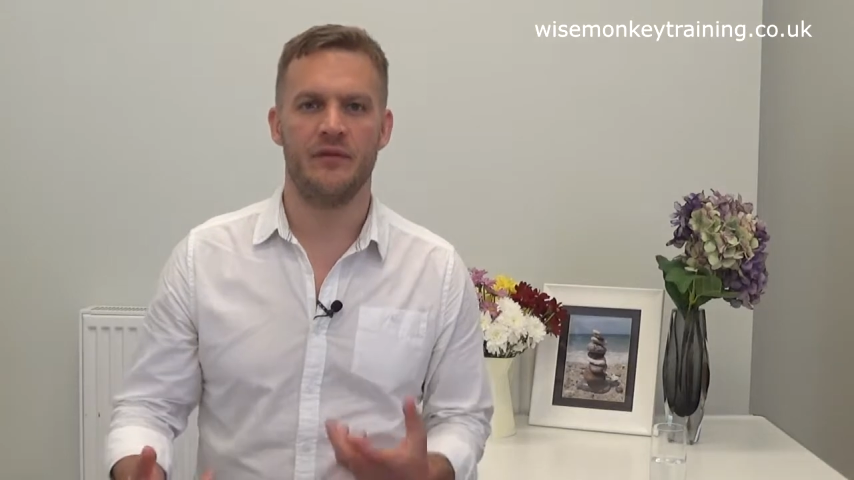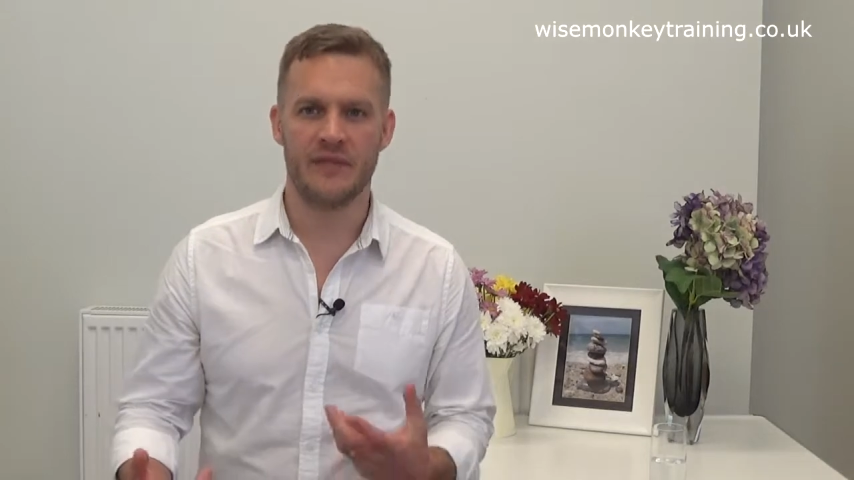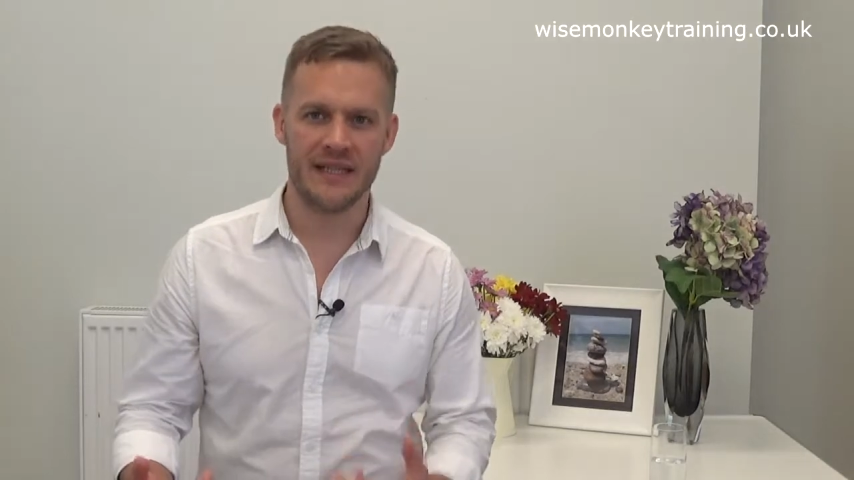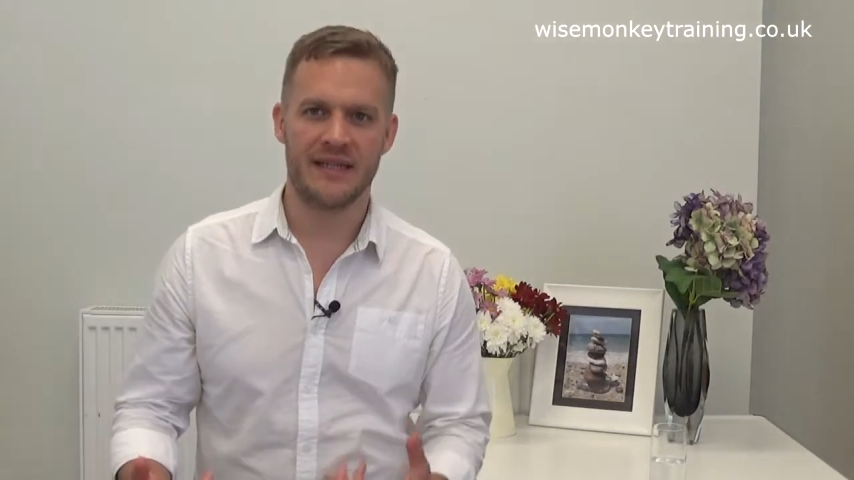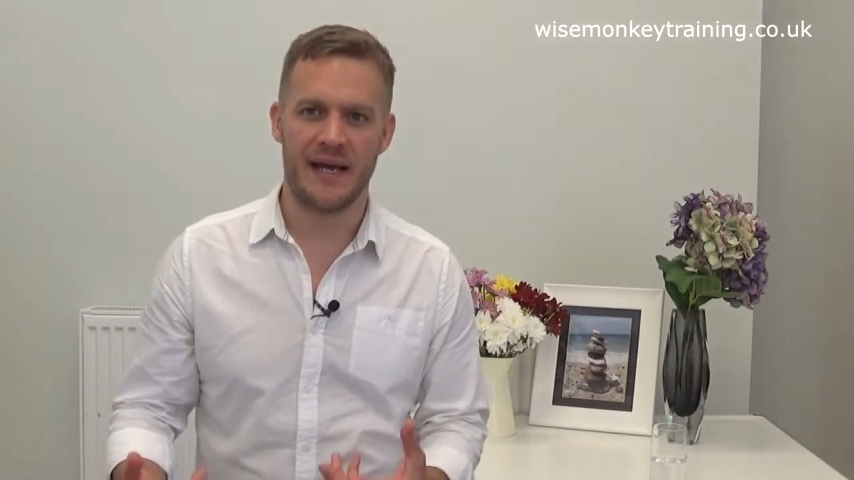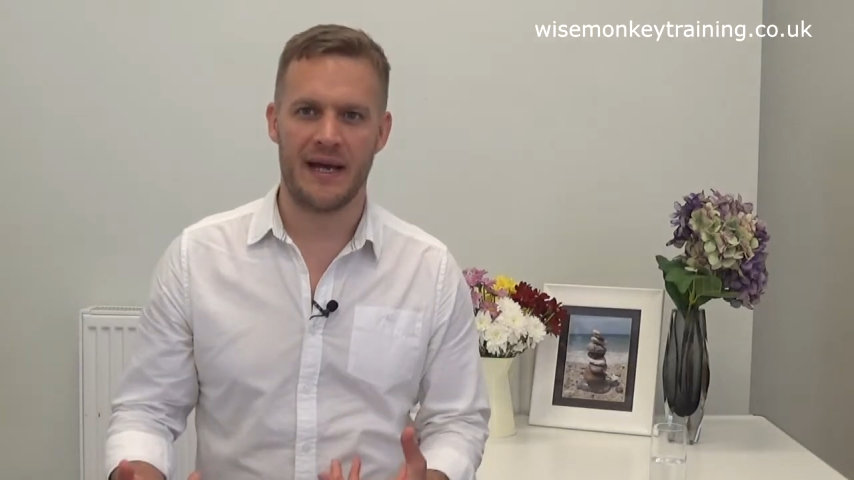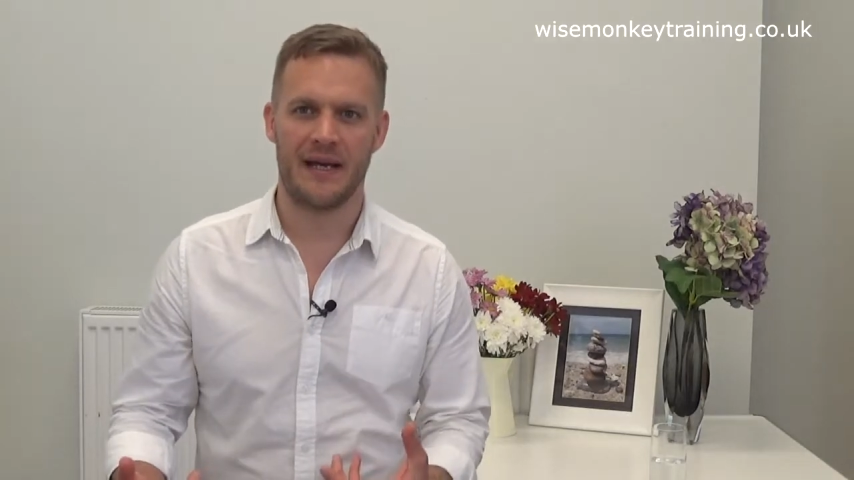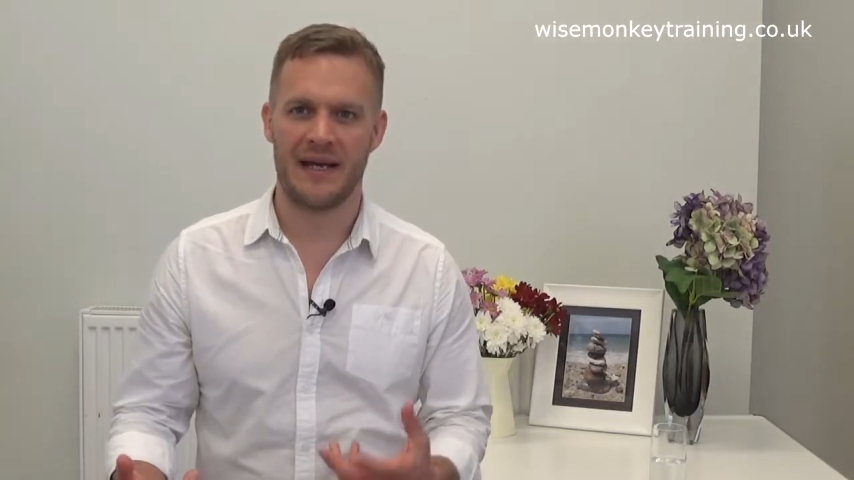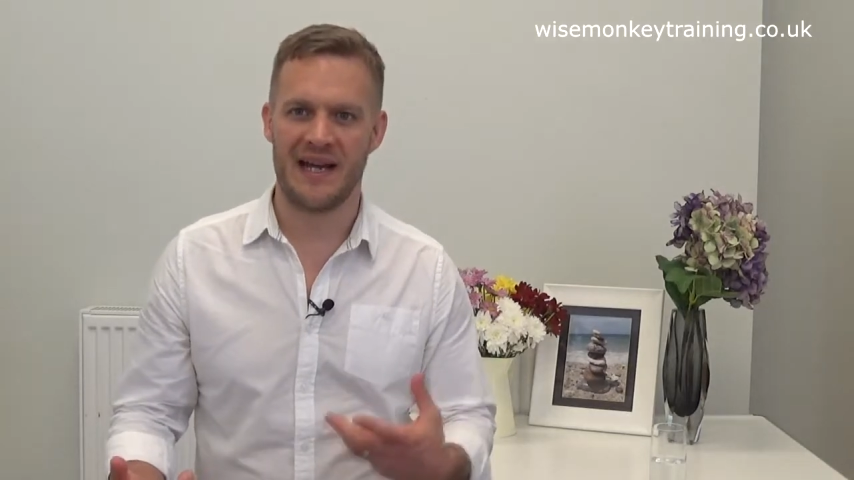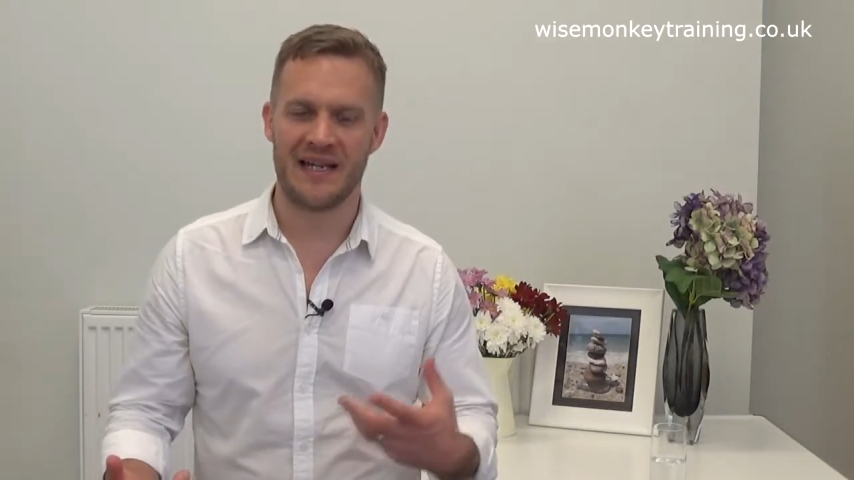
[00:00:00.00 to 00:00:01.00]
if you did
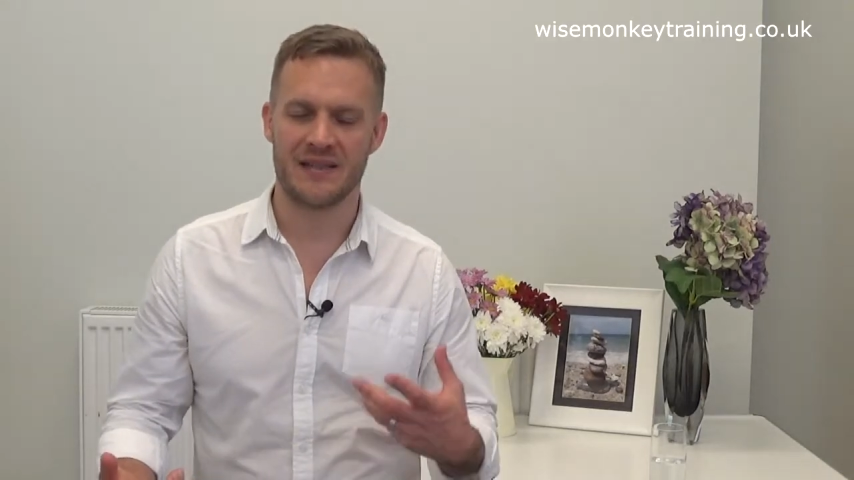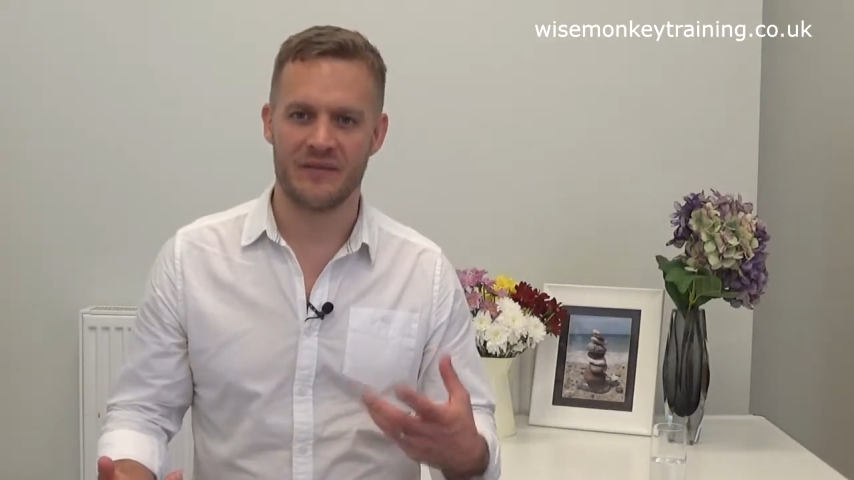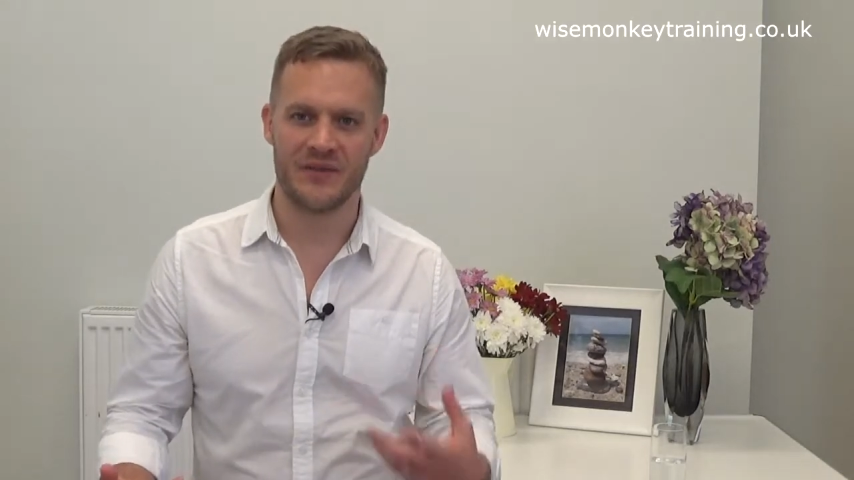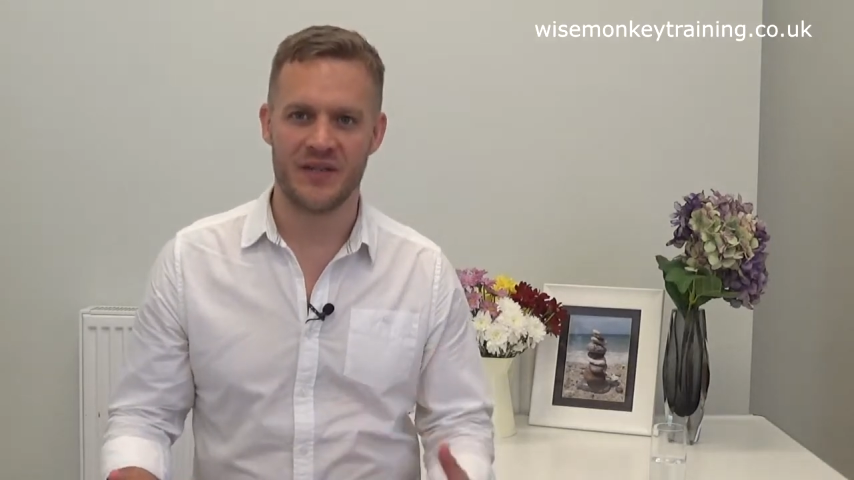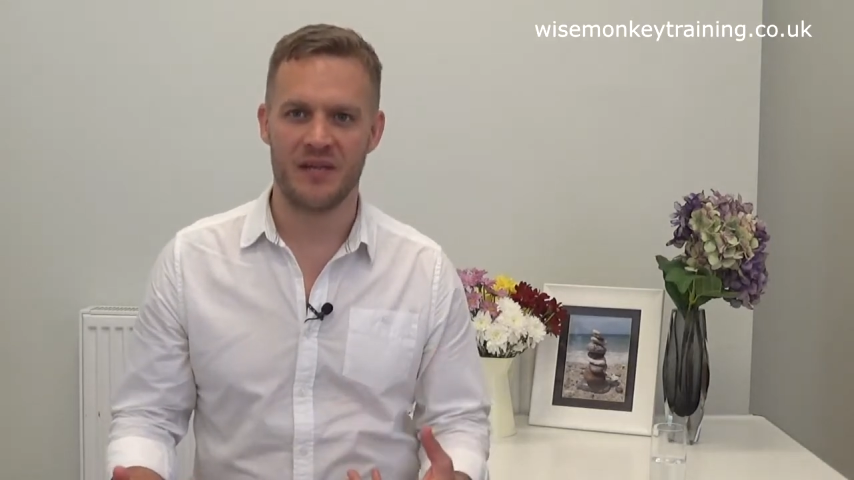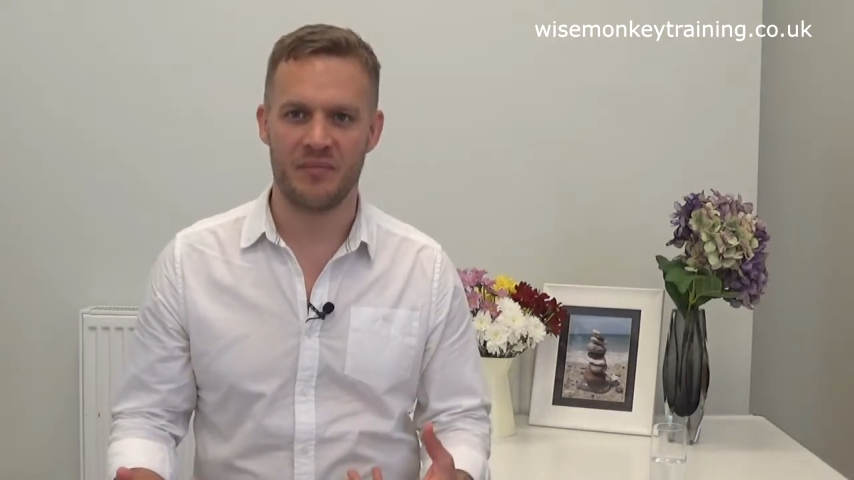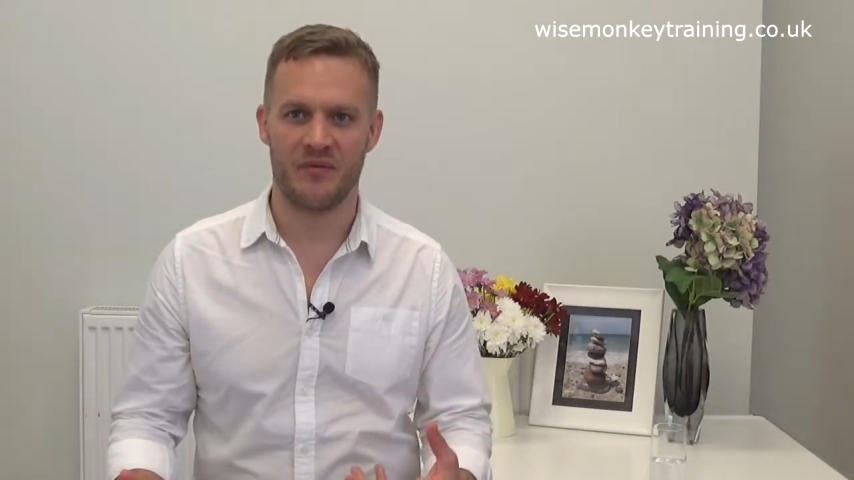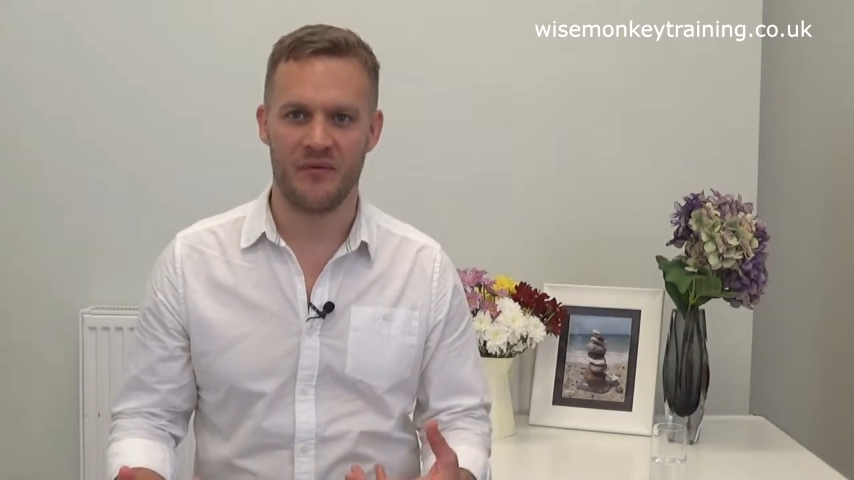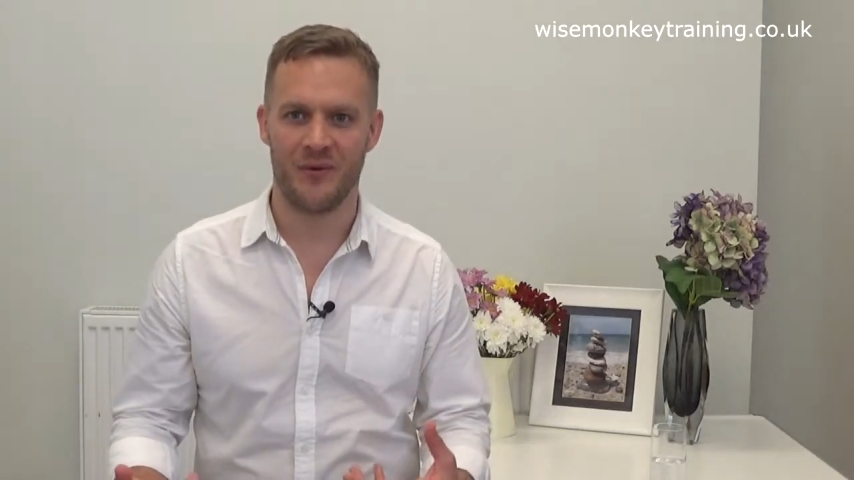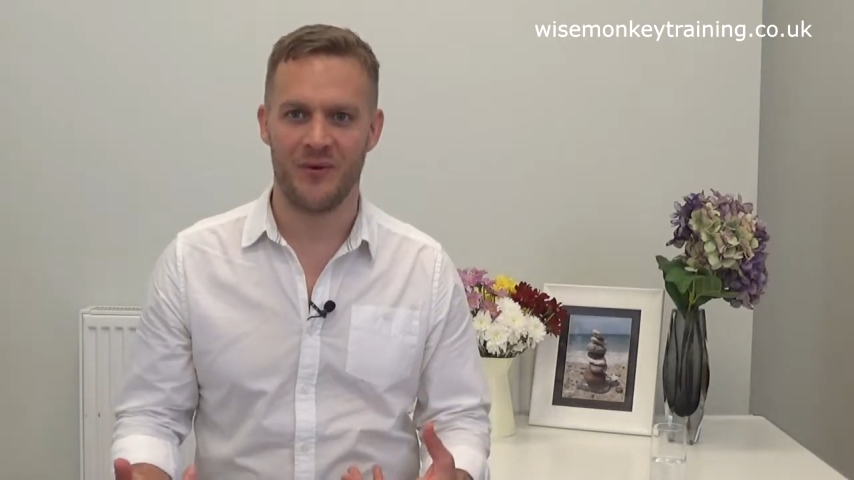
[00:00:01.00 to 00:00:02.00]
that, as I've said
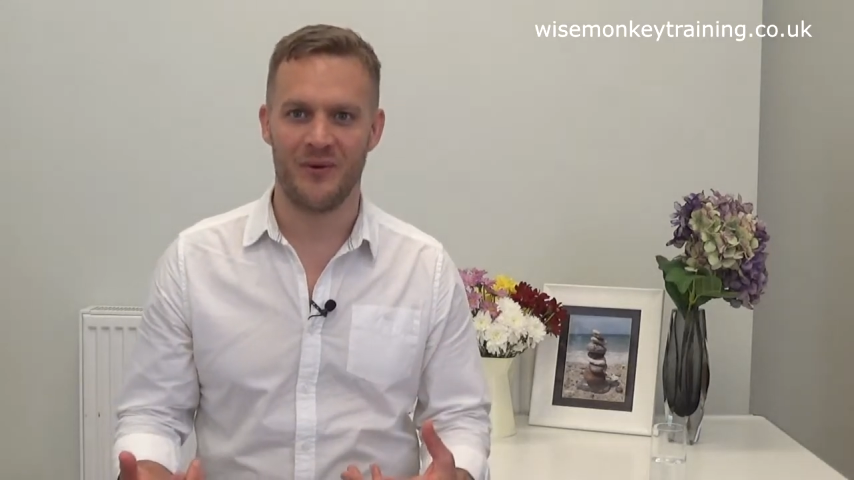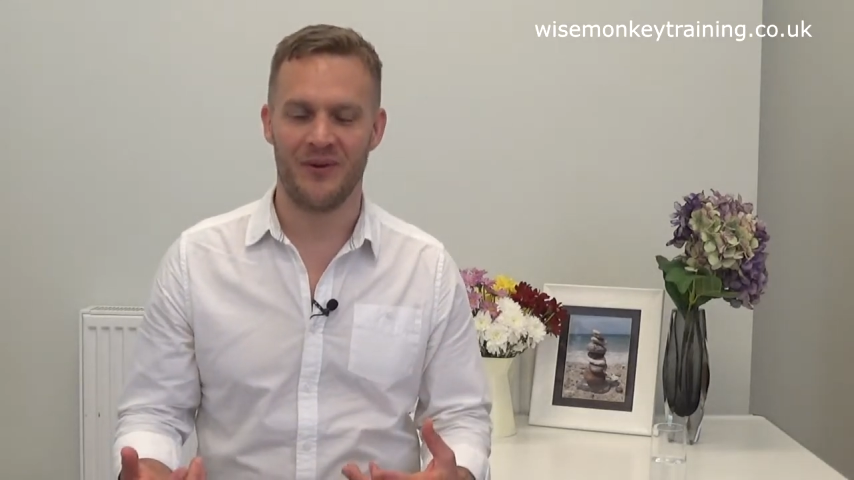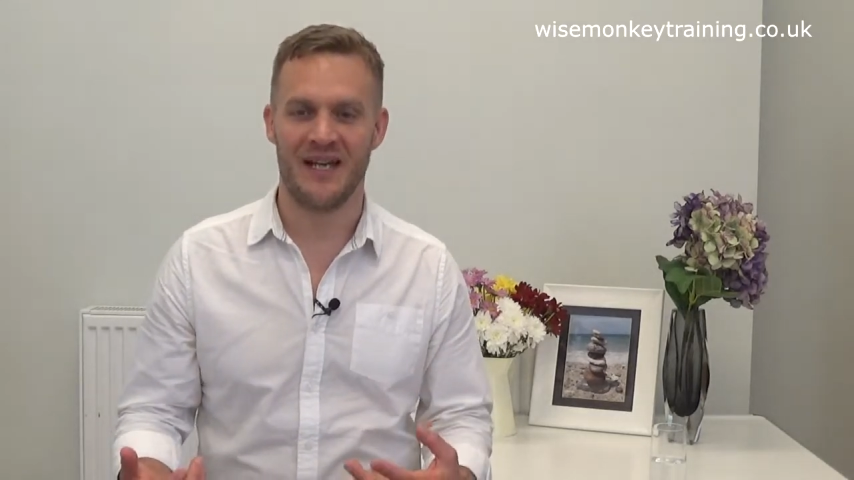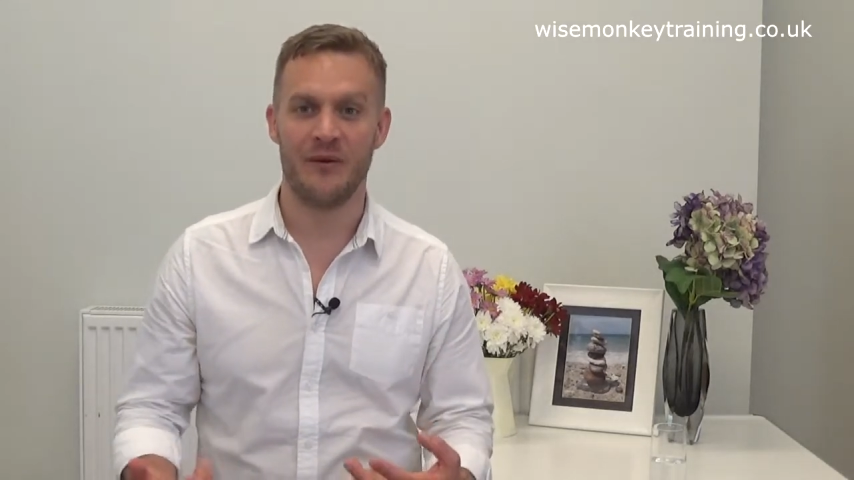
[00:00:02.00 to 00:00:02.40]
before,